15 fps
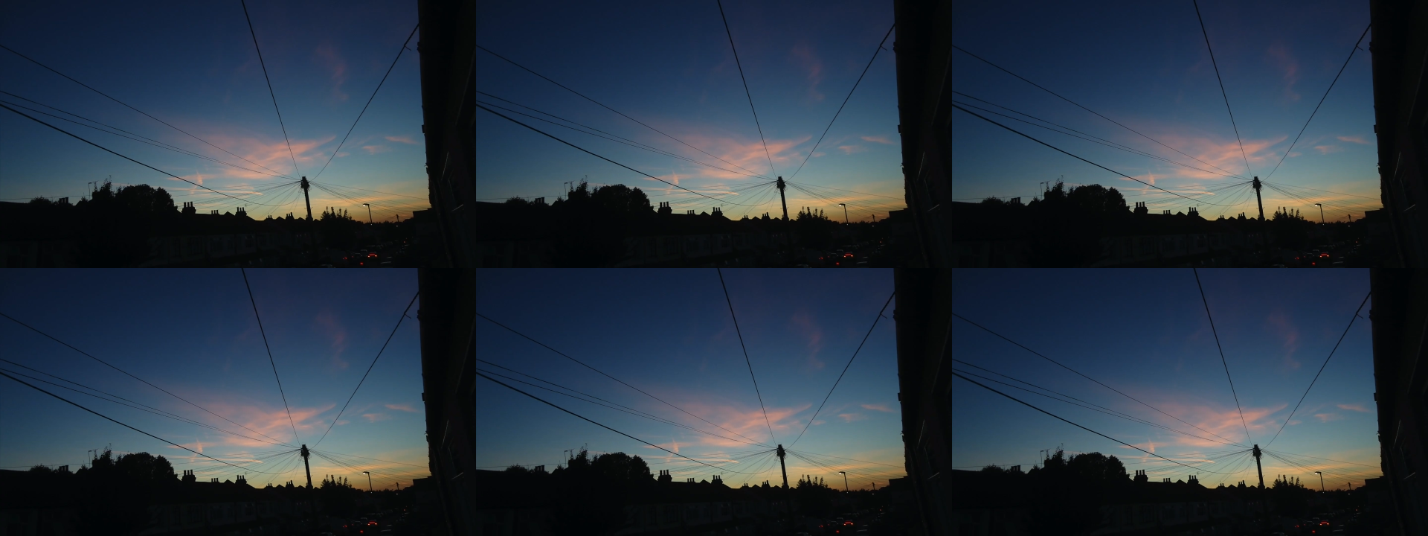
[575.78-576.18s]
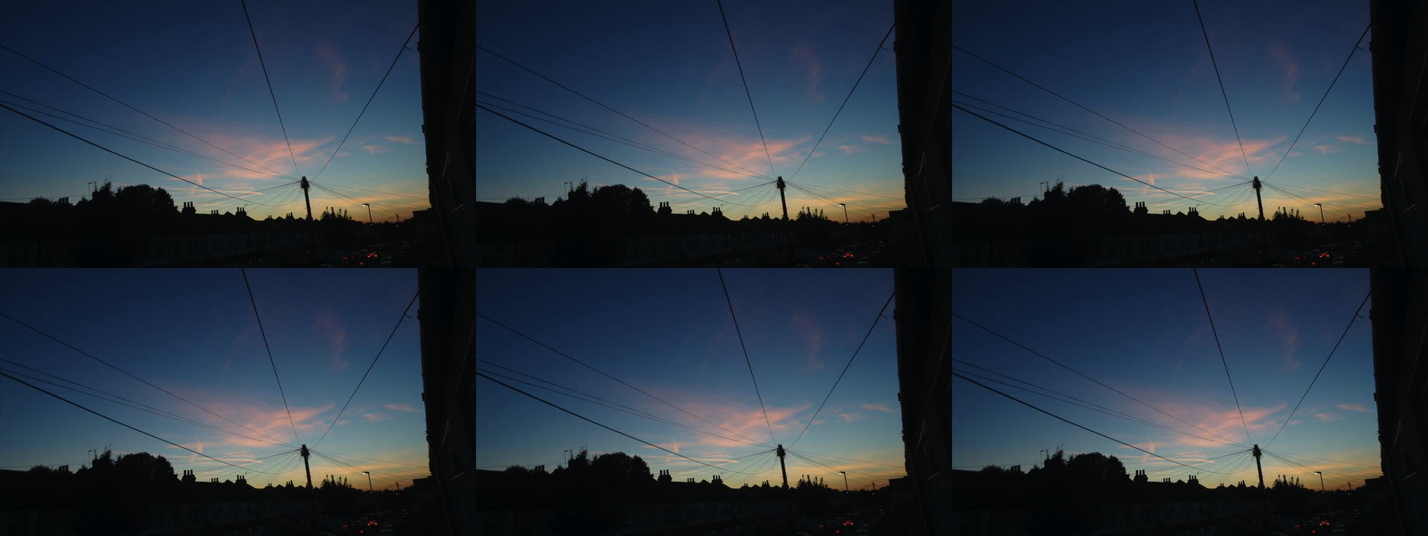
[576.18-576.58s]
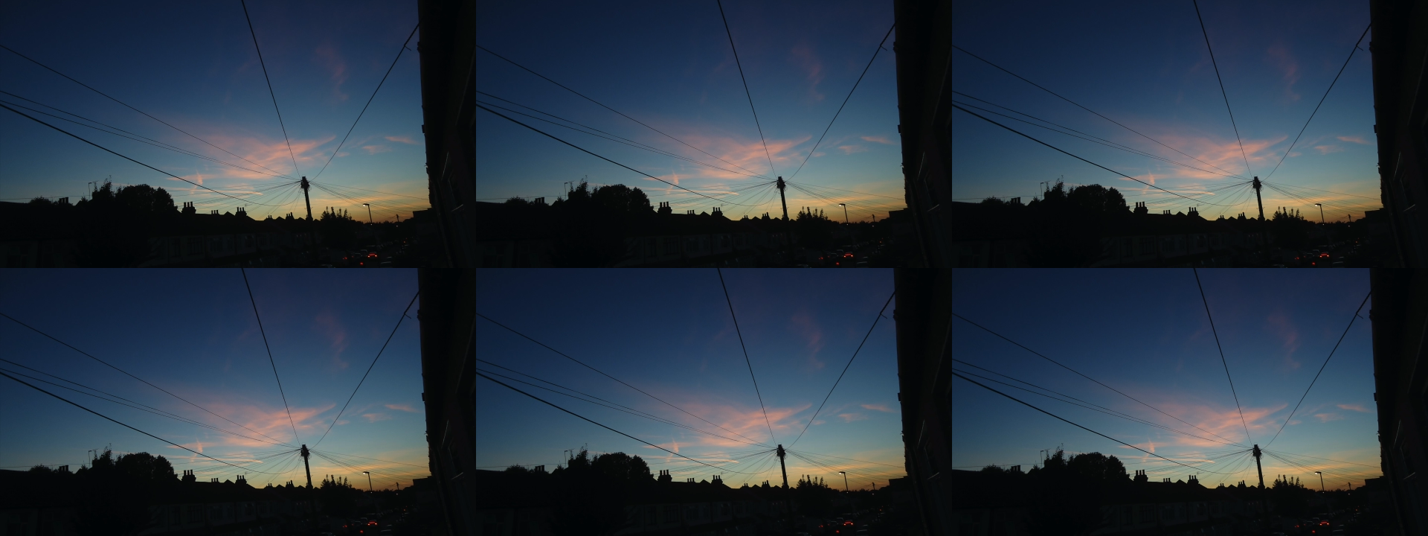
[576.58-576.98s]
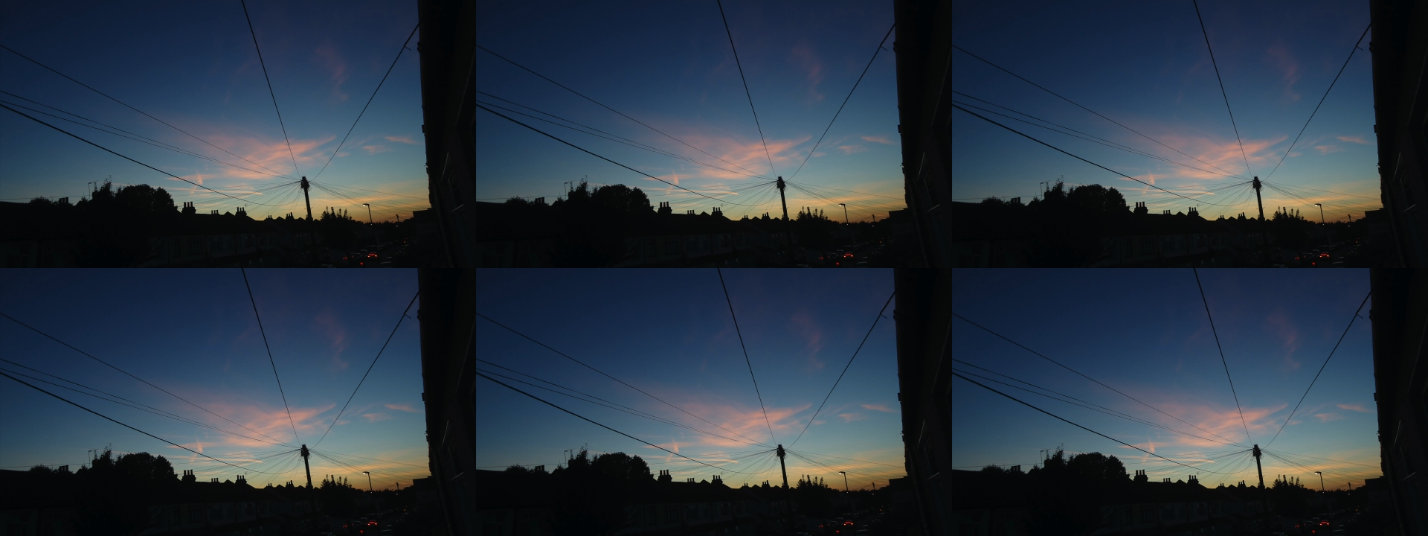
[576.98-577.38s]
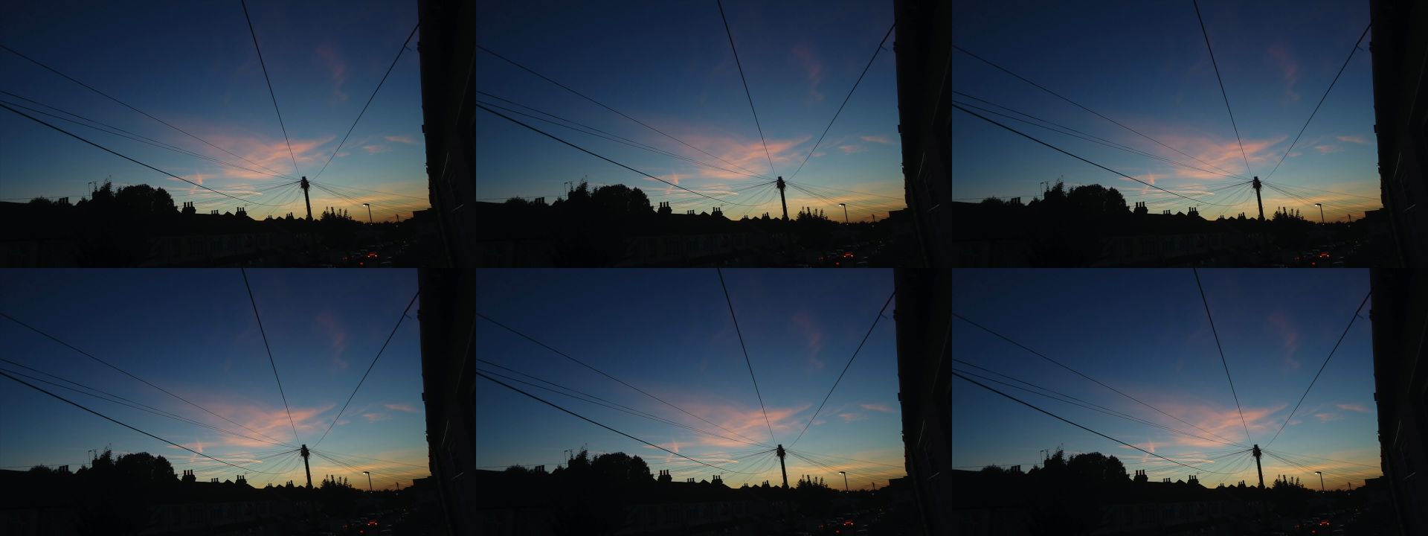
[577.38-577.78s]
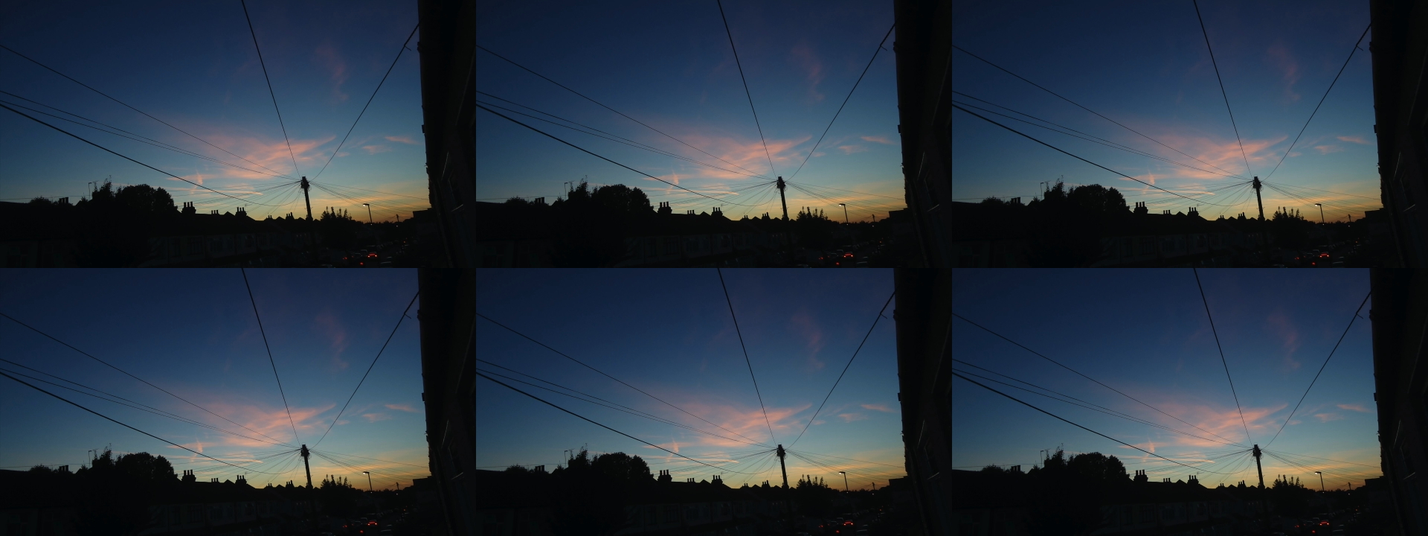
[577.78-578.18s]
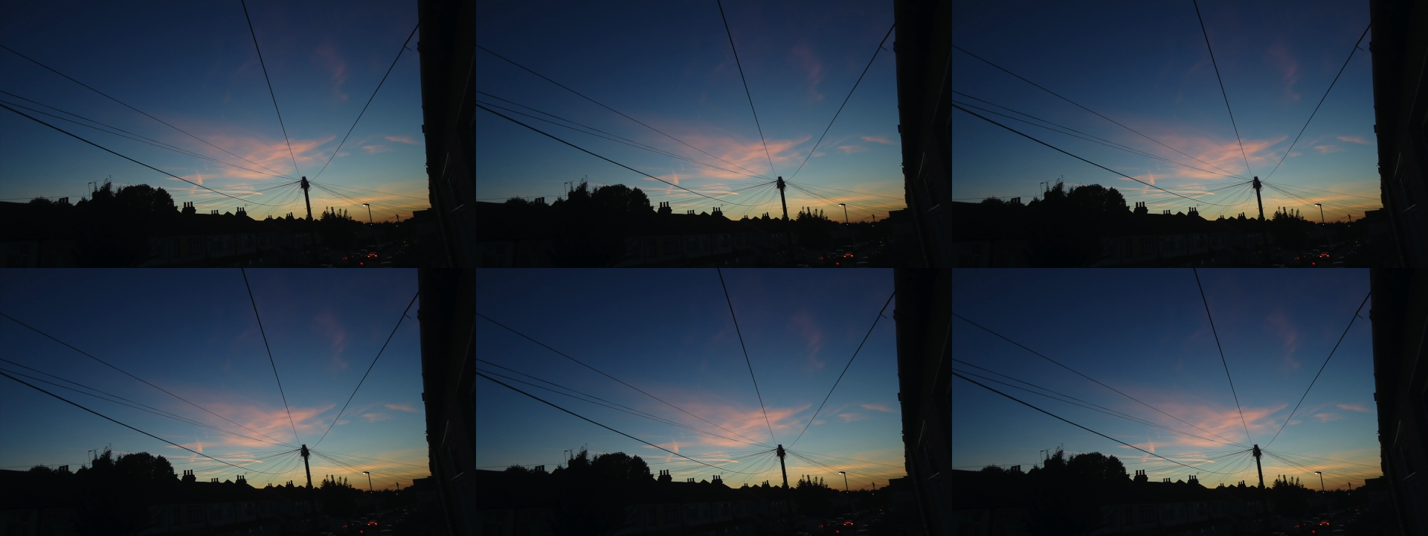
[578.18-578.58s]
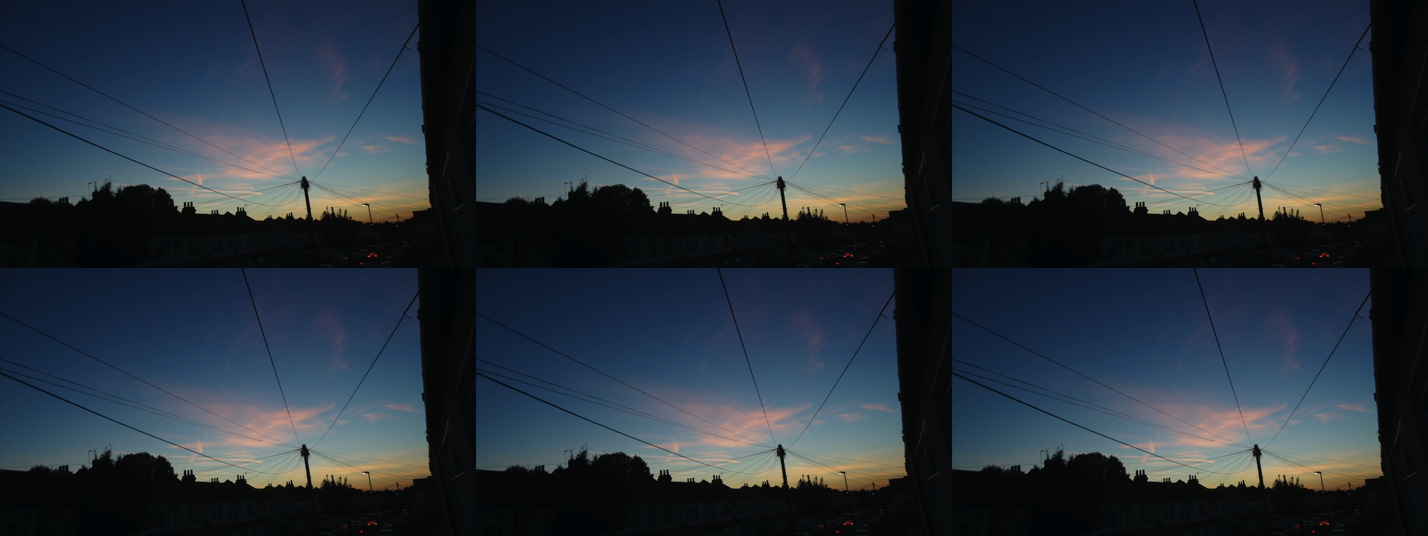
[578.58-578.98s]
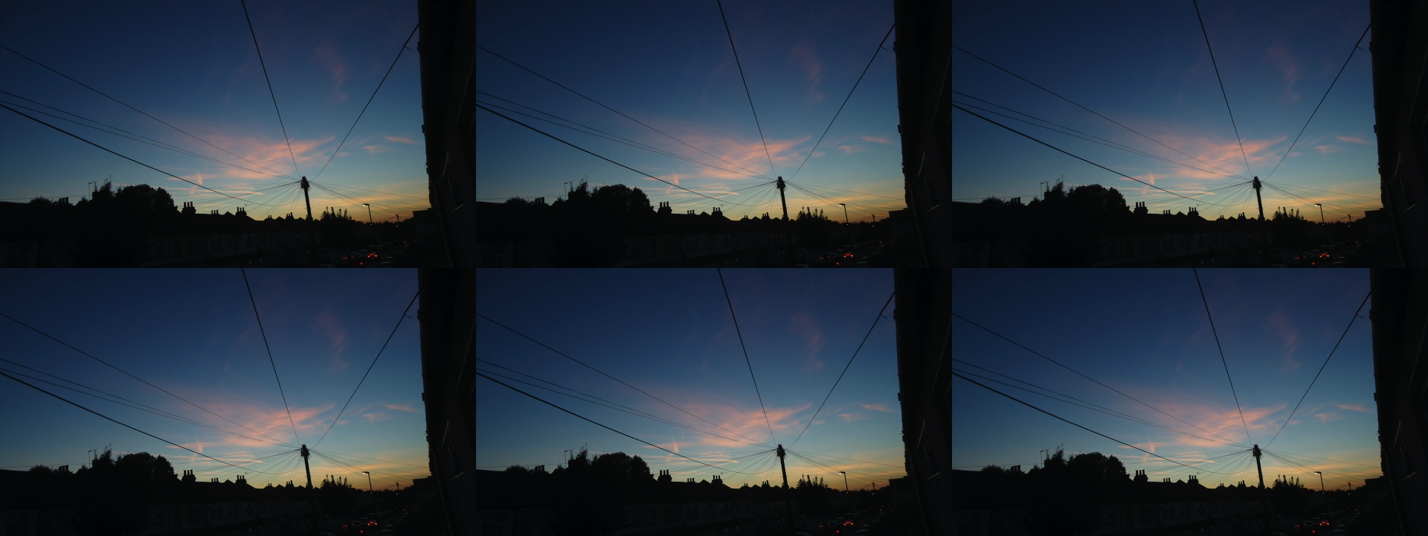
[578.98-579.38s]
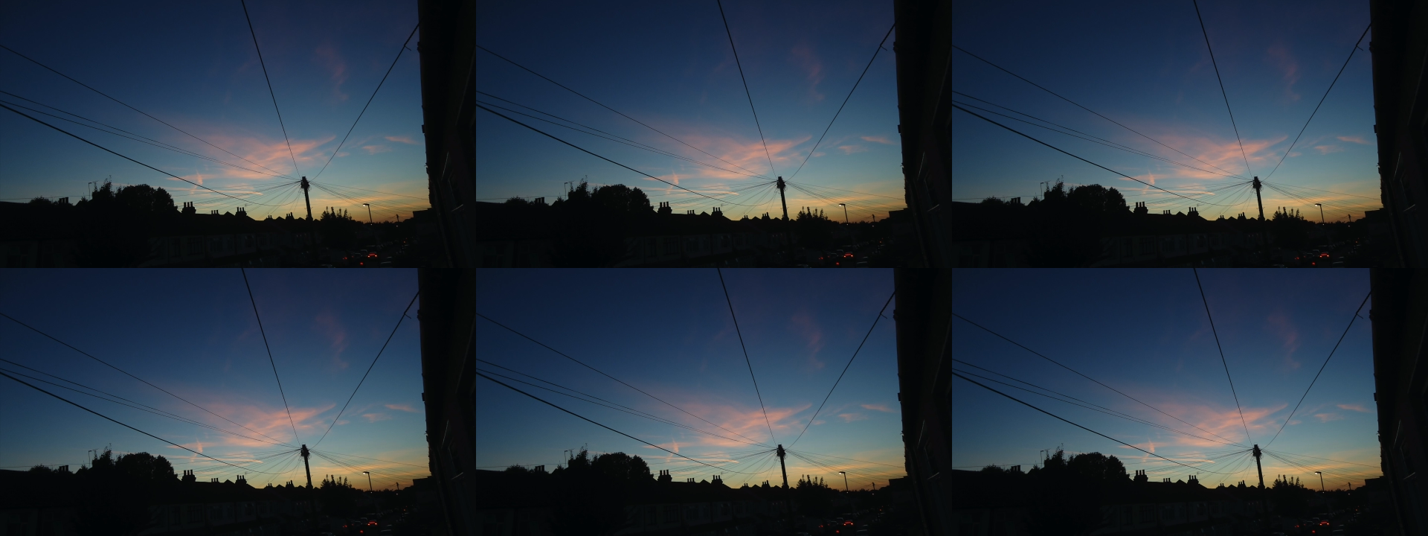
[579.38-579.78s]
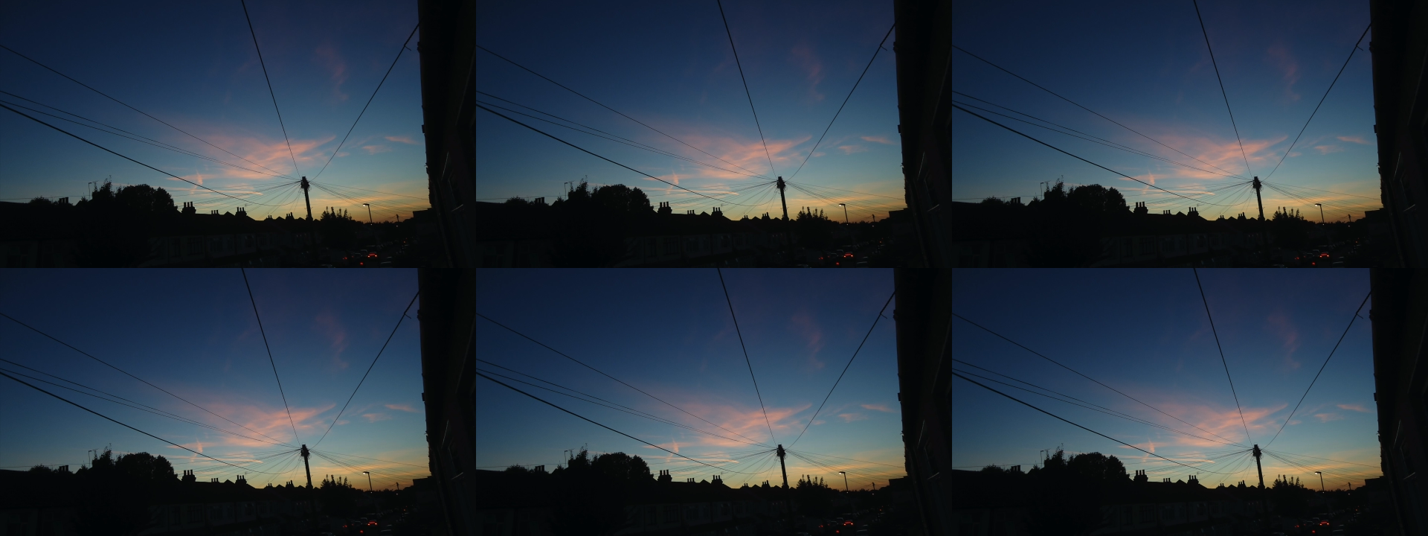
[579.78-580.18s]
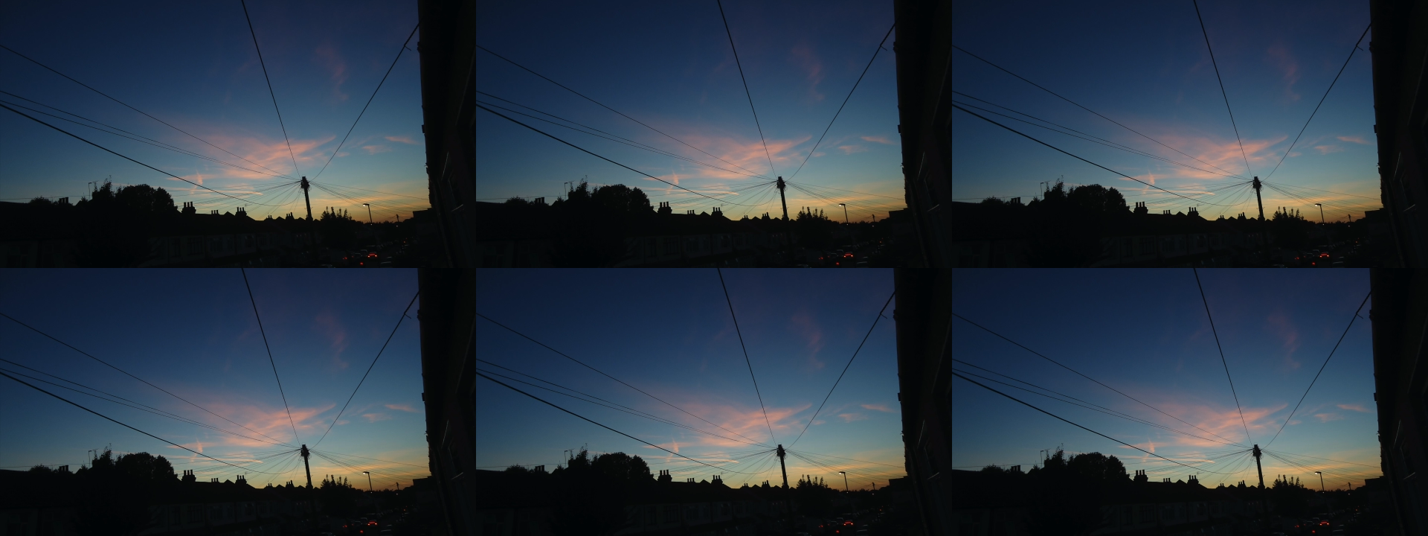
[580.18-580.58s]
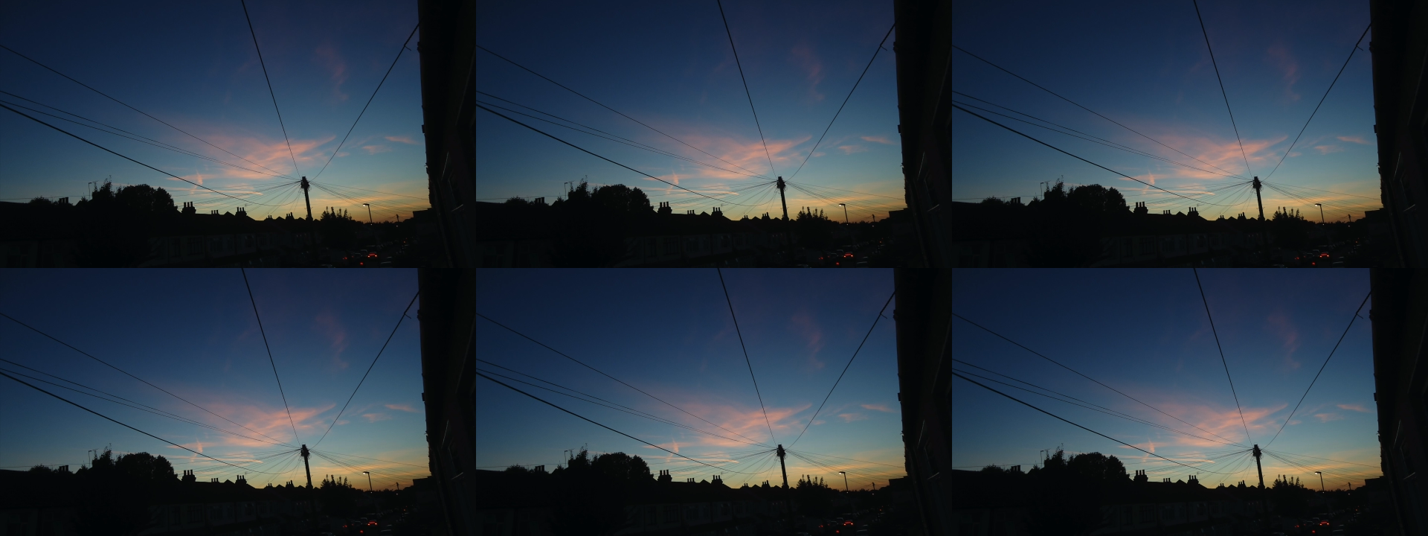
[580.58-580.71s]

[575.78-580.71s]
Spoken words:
Nobody's mouth can be seen.